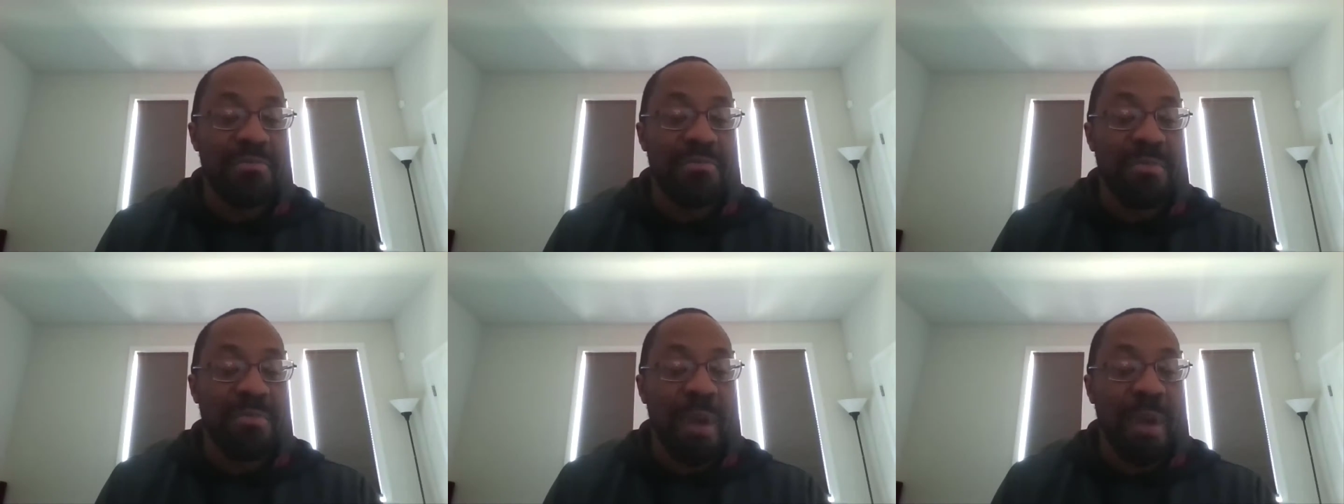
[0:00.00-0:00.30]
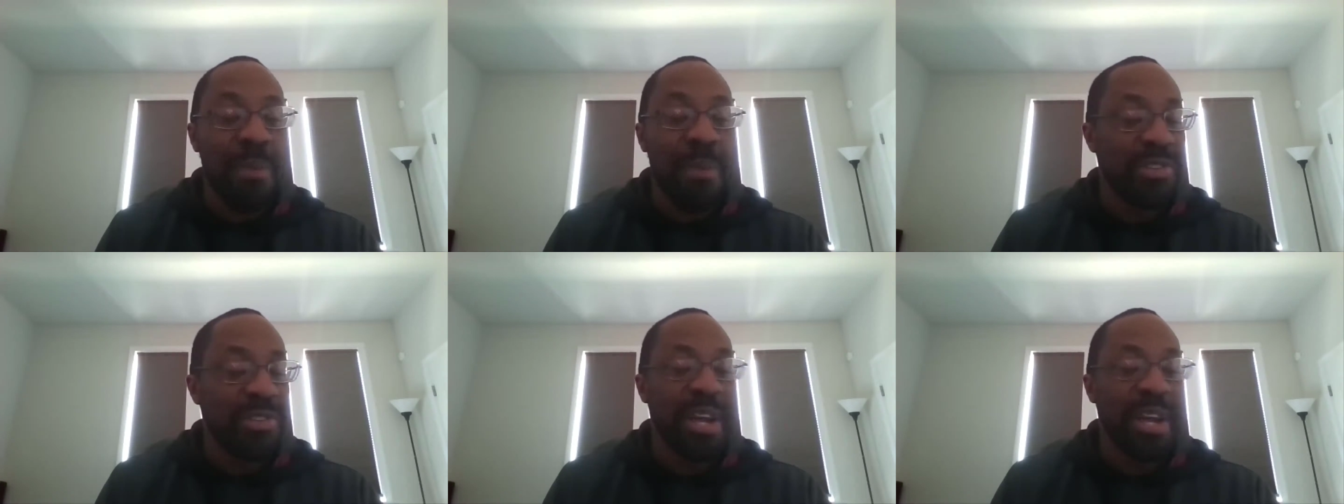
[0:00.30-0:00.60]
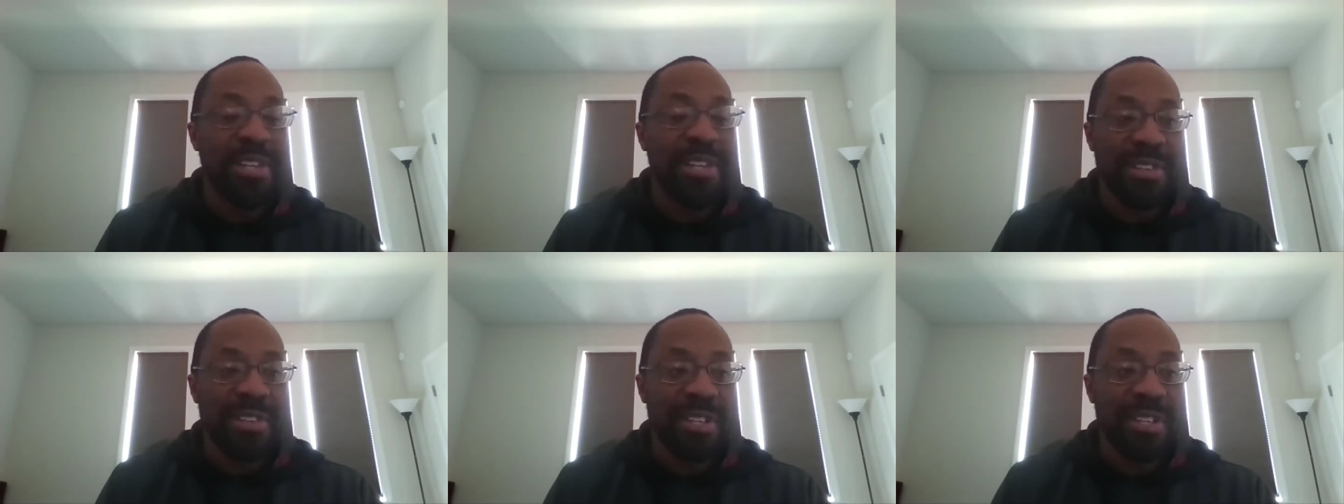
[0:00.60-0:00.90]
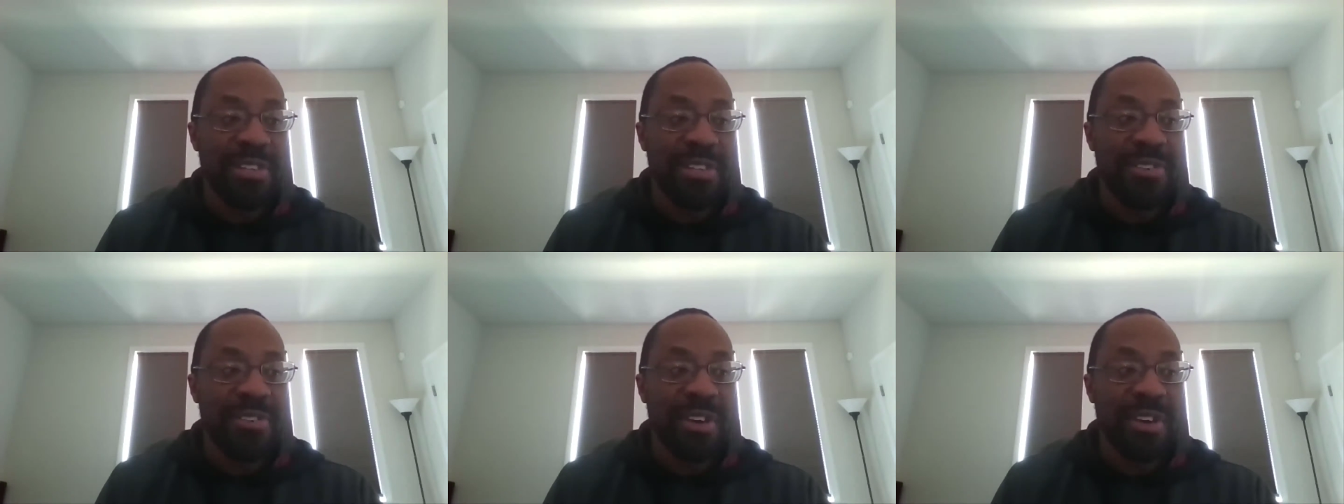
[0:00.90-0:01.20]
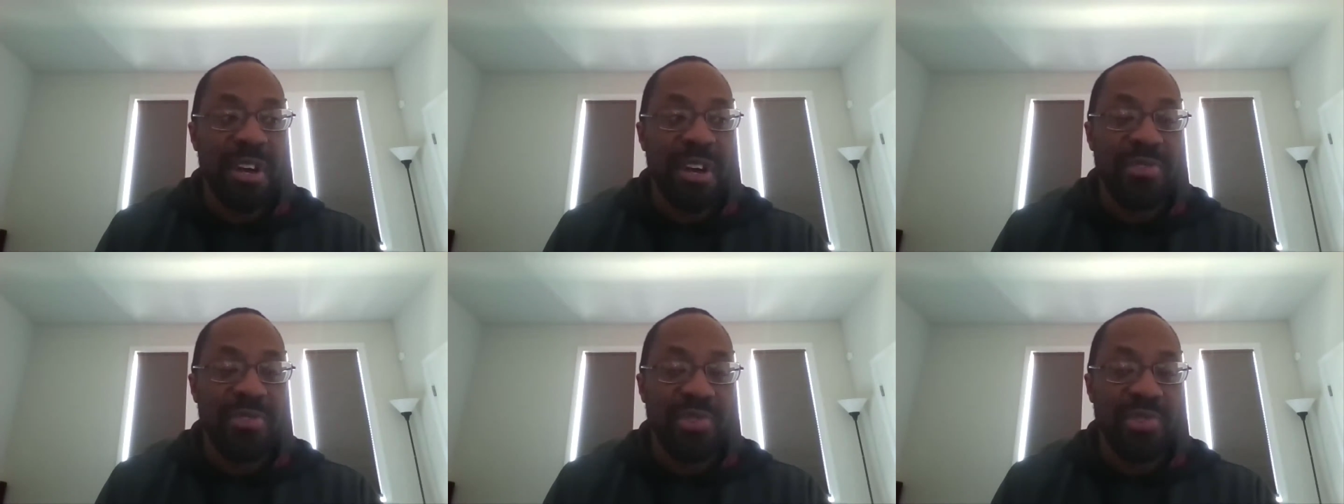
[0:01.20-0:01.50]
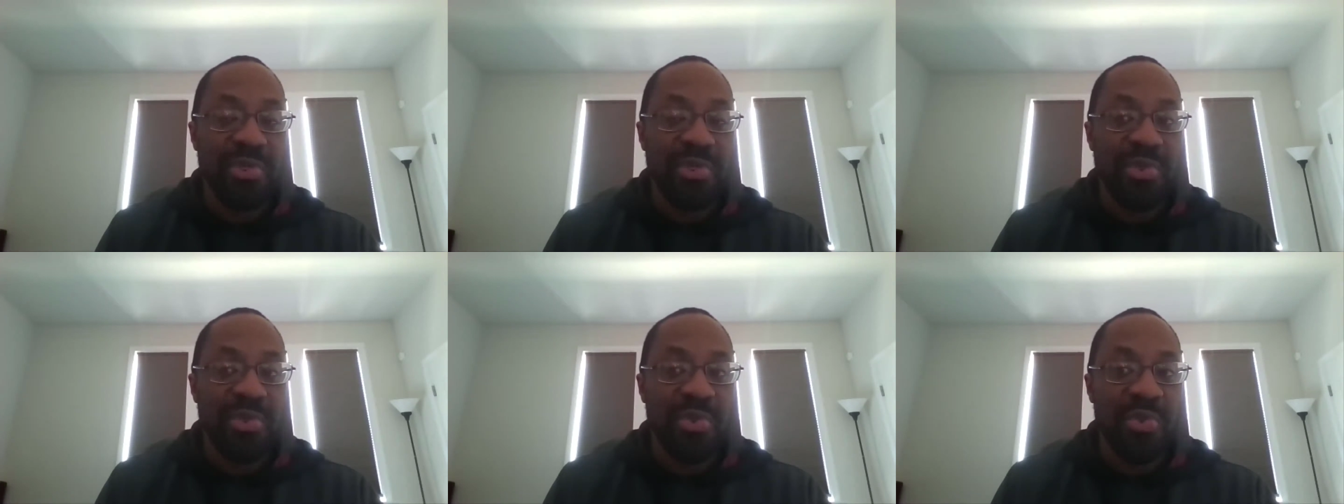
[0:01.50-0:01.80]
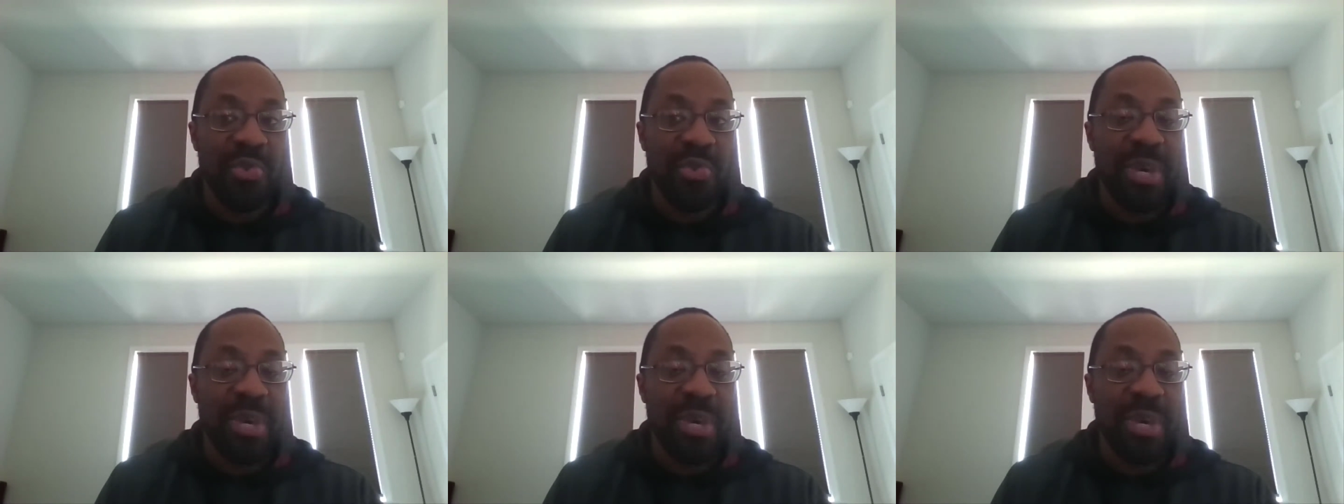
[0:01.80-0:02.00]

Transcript: public transit to